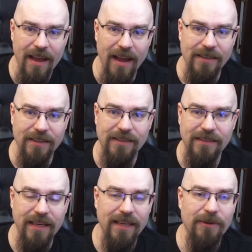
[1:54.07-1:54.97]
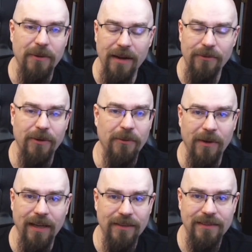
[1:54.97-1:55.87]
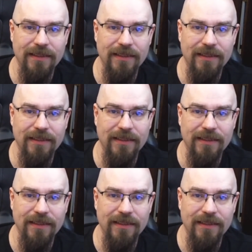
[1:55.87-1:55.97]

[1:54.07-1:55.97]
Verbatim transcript: and just seeing what everyone else